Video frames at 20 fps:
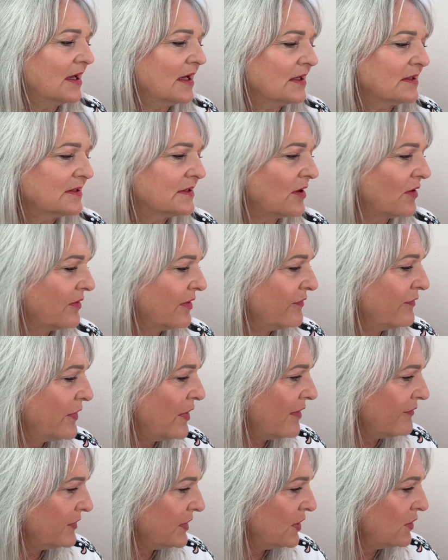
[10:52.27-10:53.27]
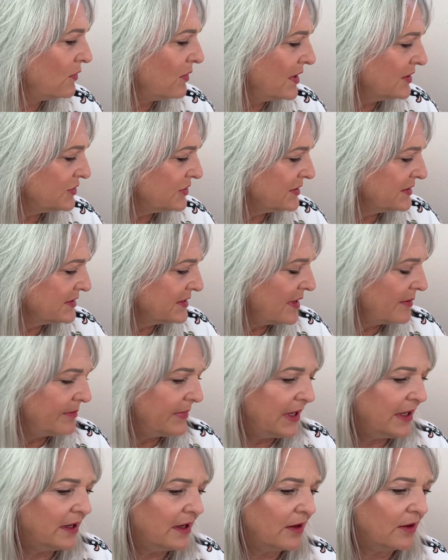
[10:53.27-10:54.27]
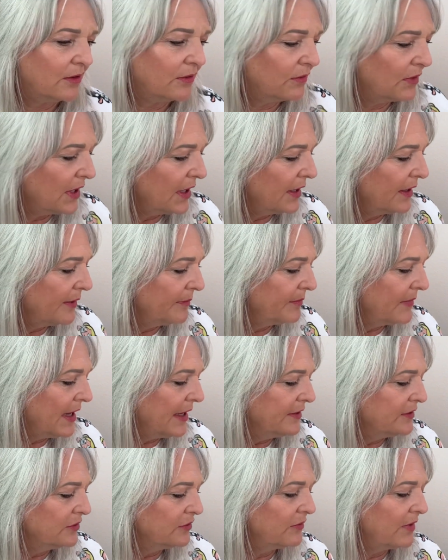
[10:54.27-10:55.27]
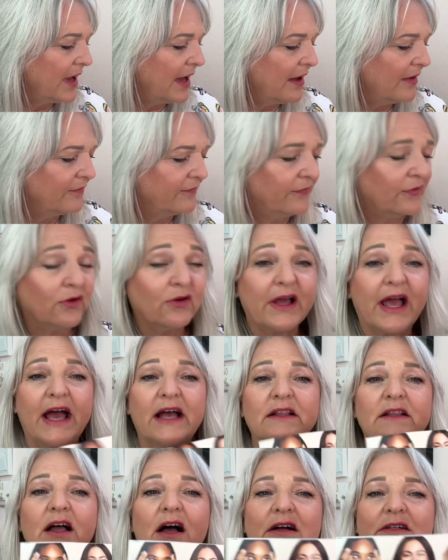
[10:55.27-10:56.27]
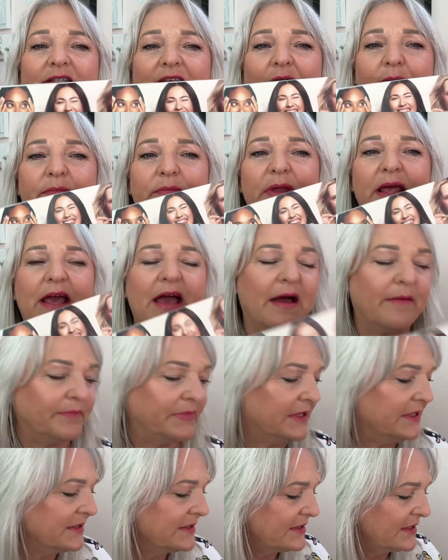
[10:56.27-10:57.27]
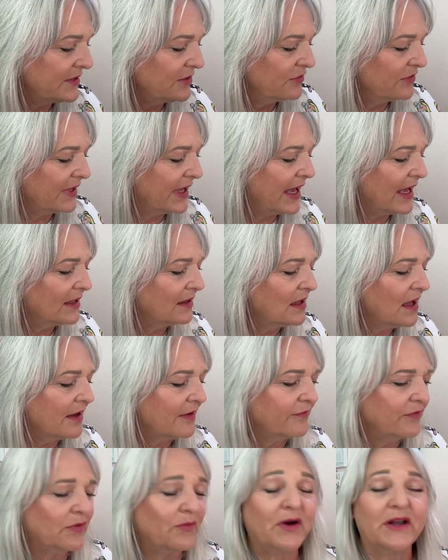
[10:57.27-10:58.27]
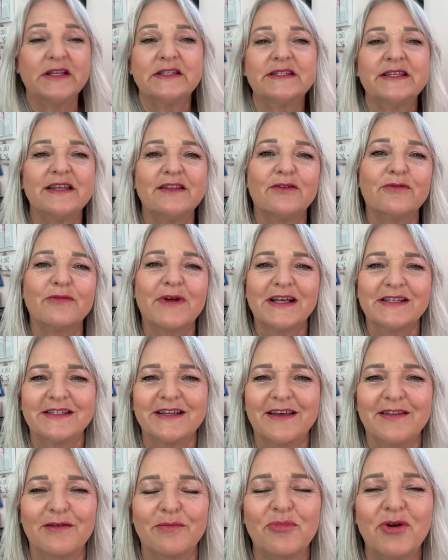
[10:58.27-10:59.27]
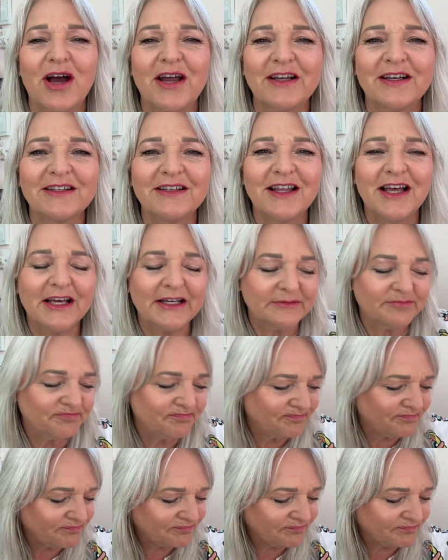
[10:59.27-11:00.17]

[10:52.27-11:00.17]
So if you have any questions, let me know. I do have full catalogs. I'd be happy to send you a catalog if you want to see the rest of the product line.